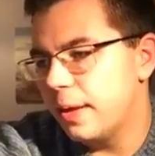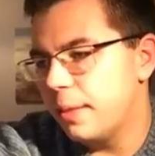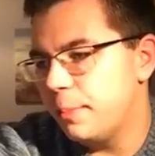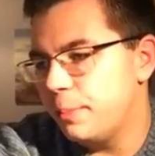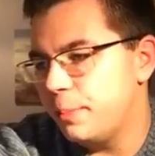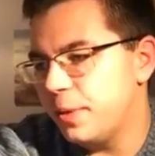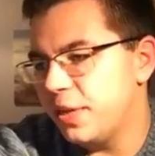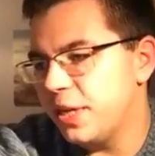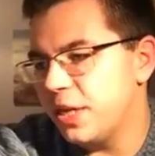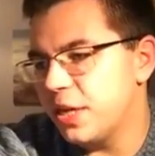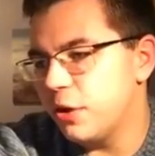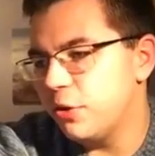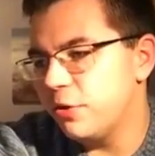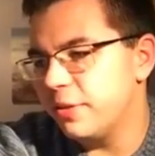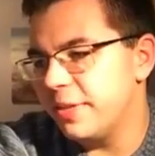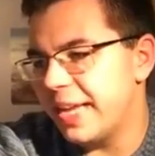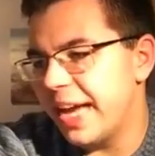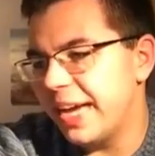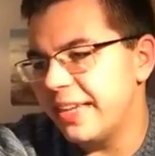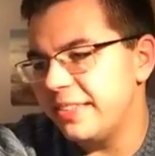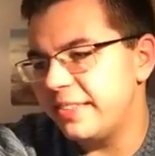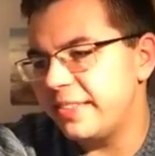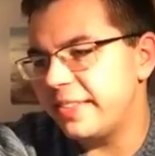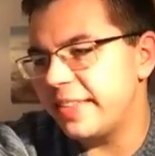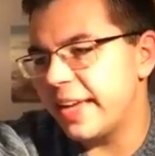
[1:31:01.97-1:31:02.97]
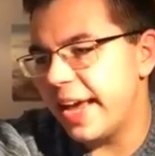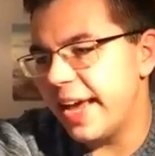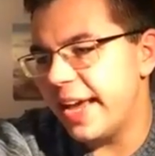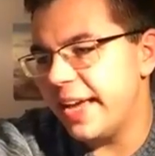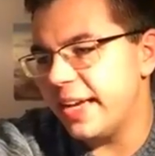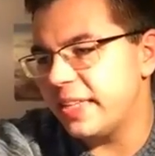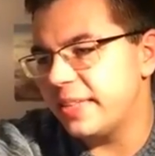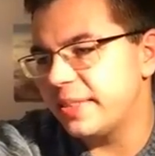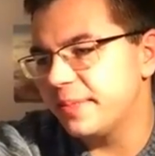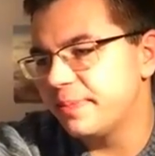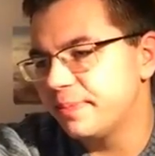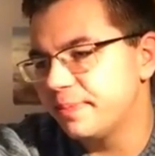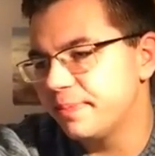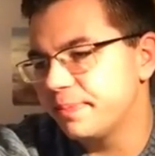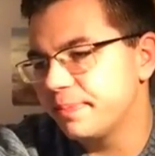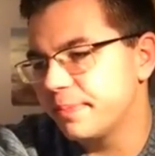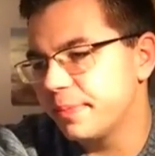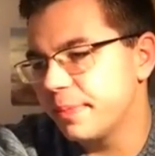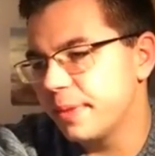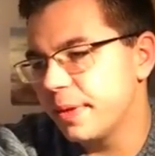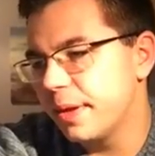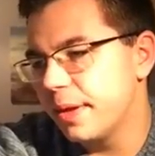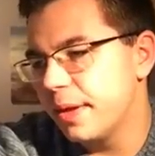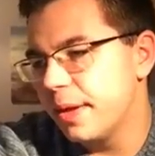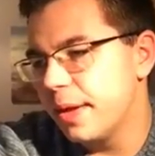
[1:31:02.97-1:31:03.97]
But you know, nice take,
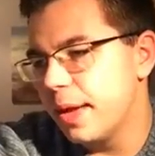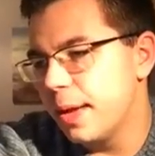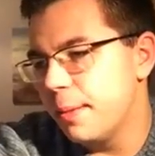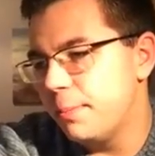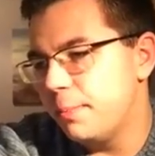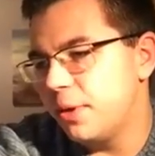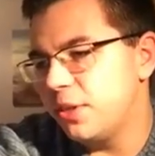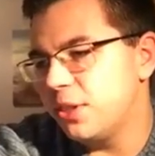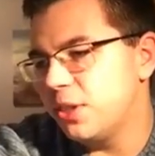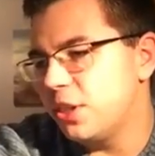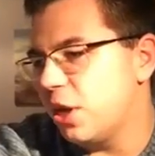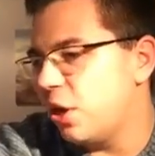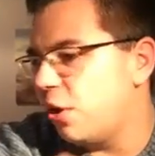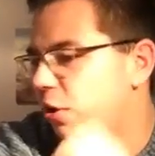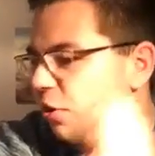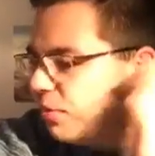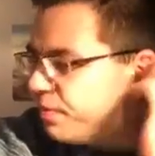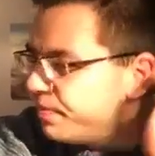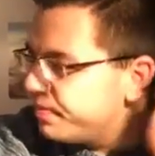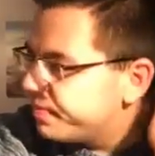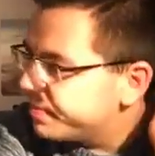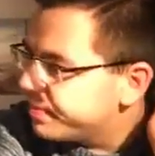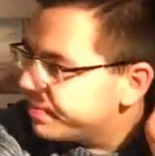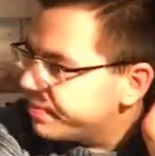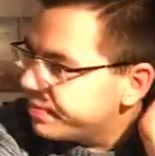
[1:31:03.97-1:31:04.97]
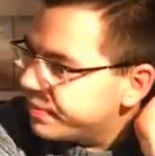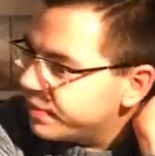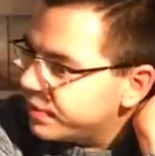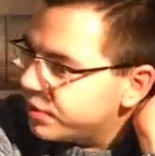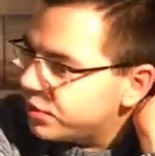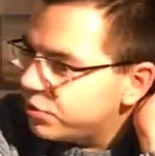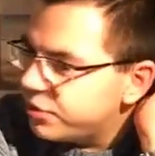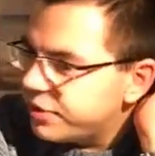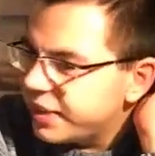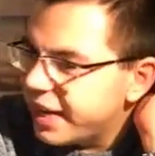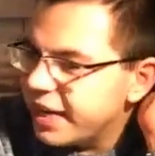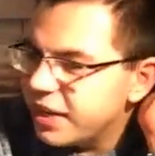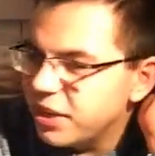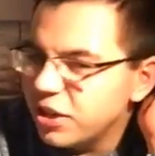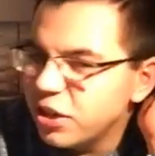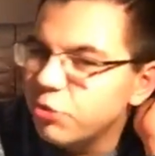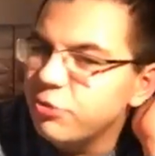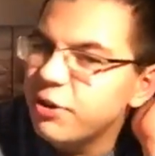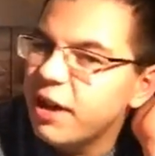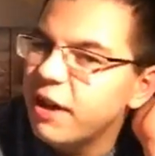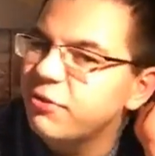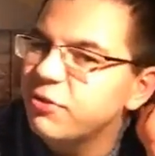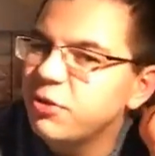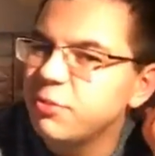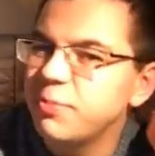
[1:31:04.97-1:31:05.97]
but you know, today, you know,
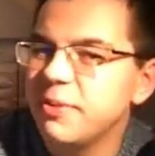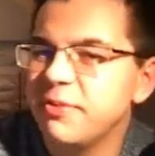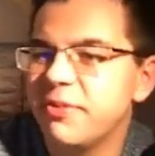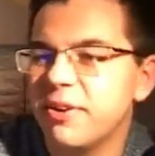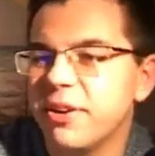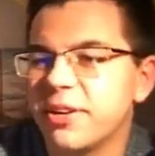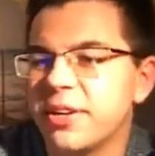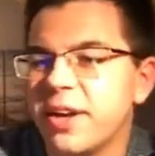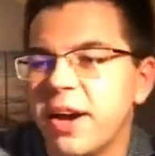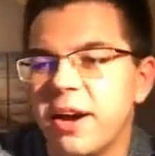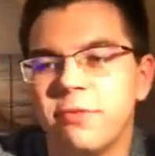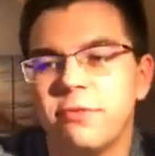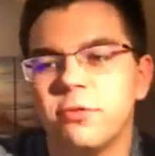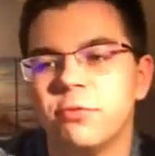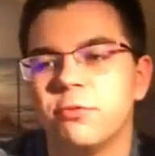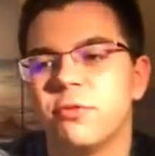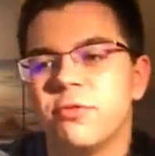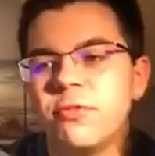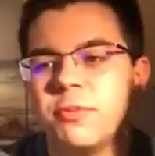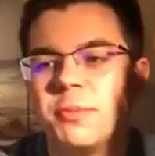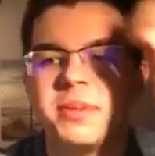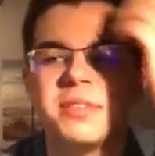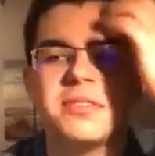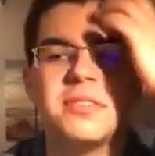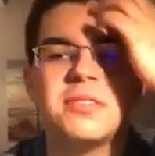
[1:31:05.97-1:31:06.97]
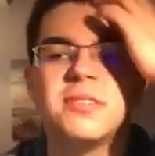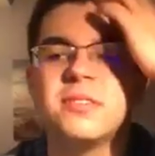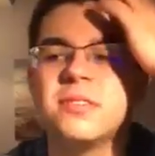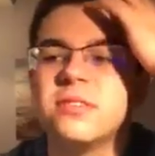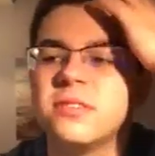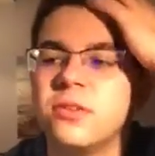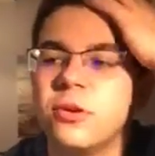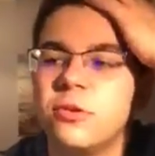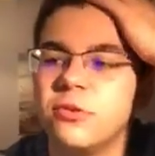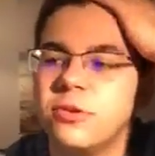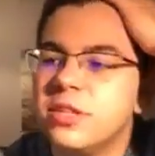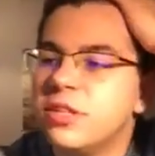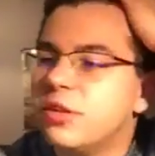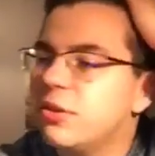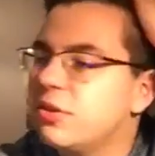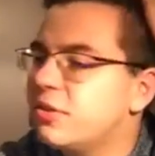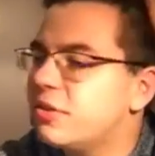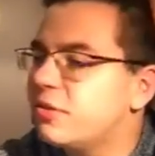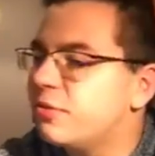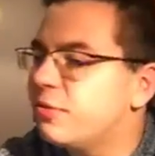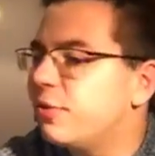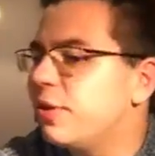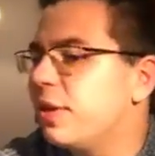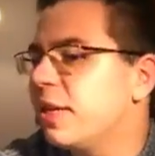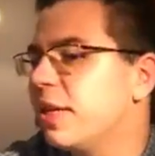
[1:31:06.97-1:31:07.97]
you have to be very careful with the mixes, so either
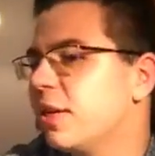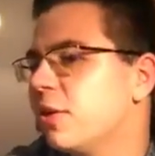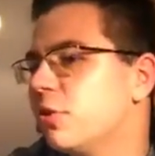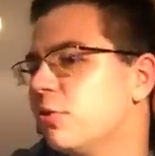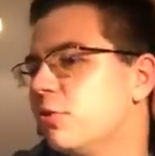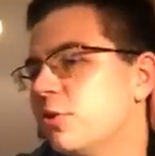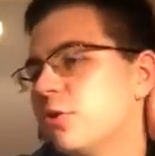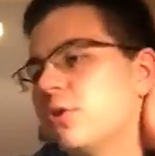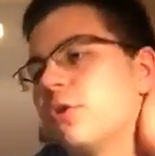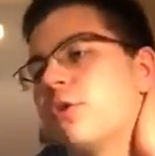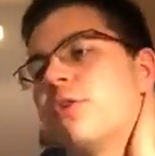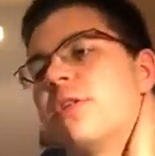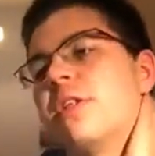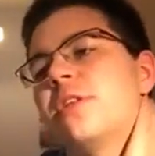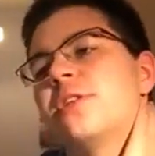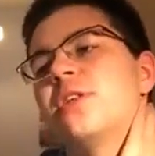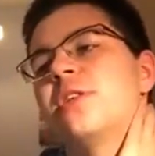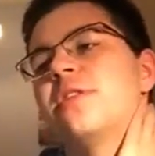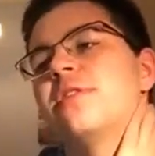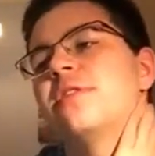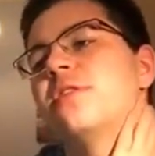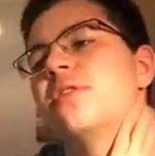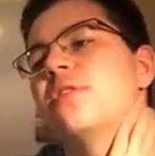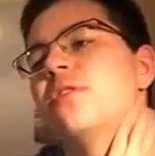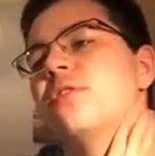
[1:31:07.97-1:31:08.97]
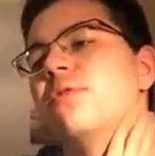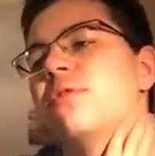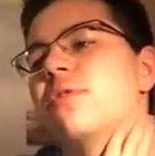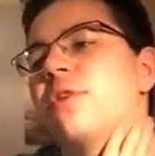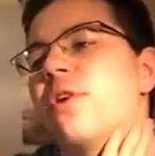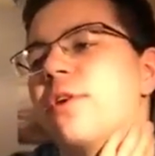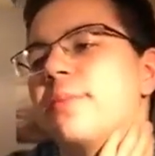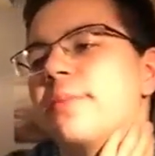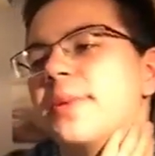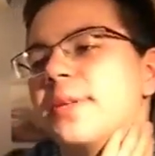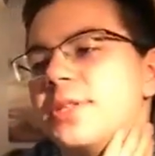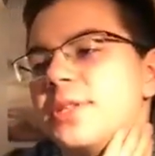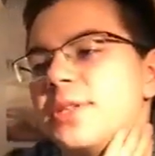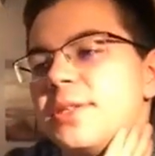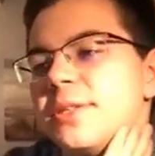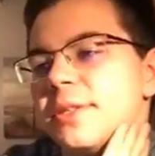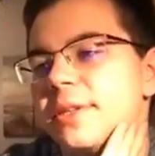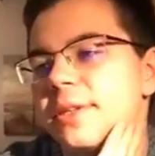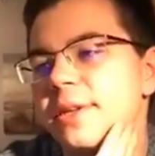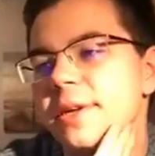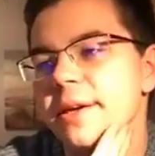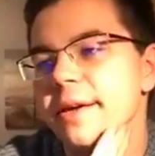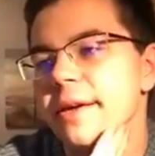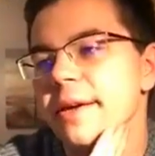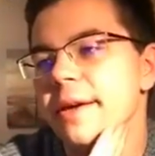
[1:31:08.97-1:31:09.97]
it's really good or just, you know, garbage.
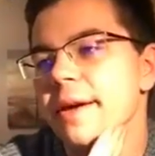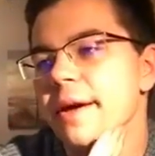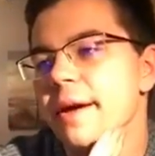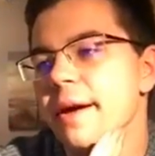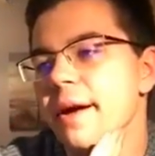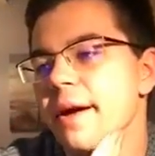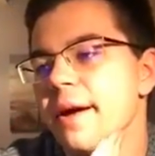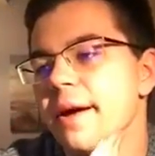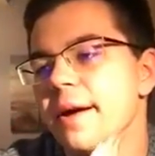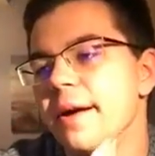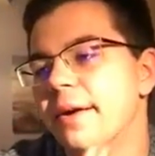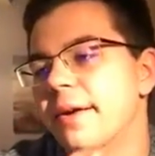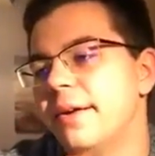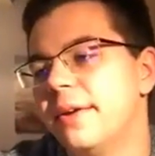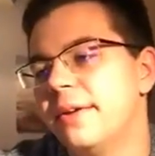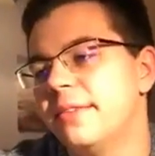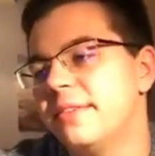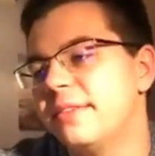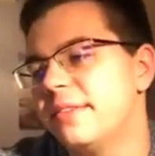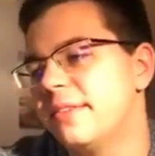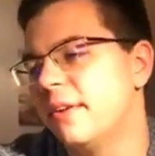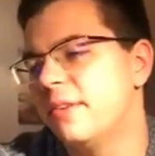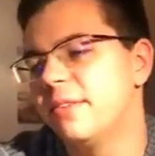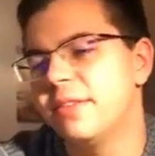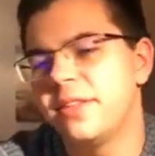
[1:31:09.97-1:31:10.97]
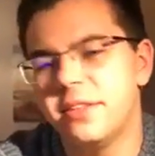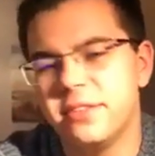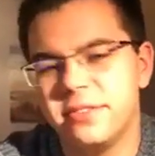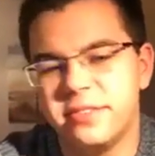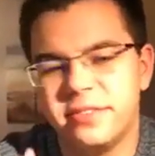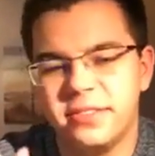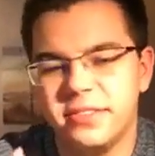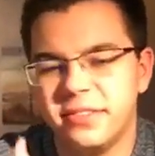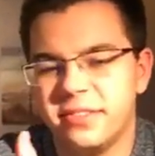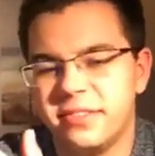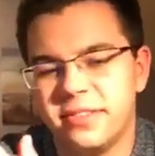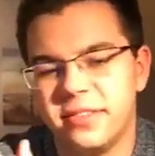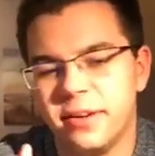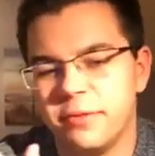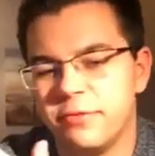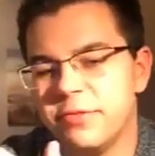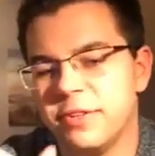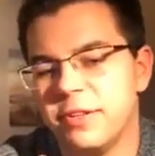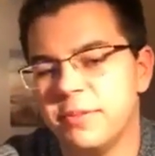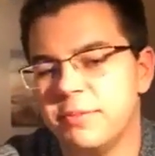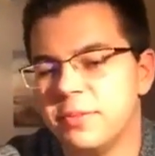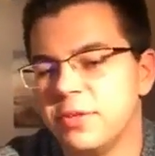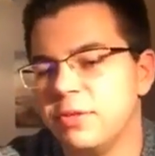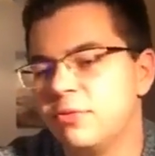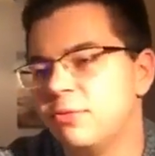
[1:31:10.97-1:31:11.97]
So it's
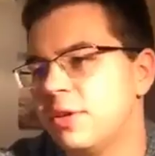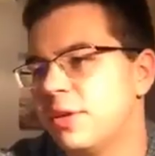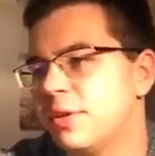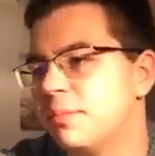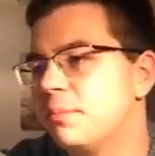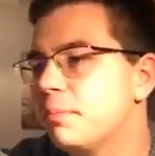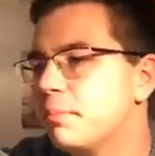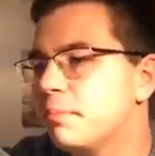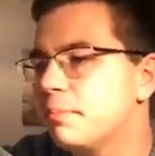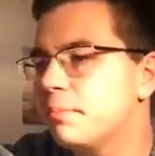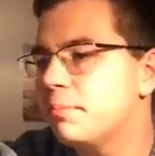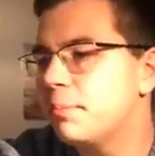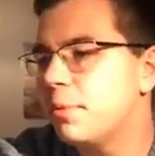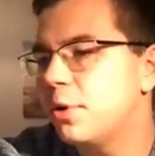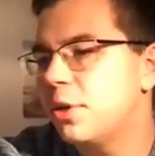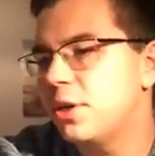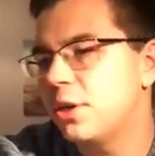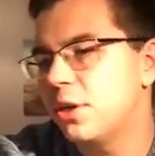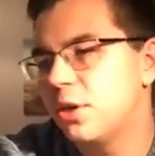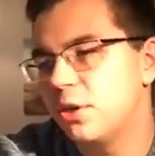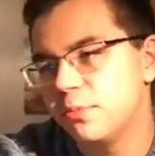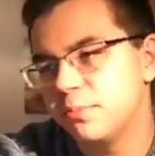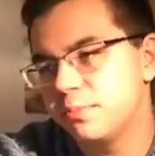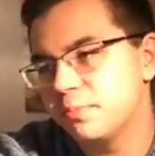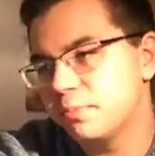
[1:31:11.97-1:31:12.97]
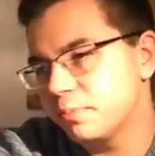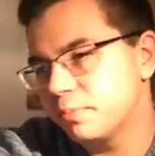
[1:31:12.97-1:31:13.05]
something in between, but you know,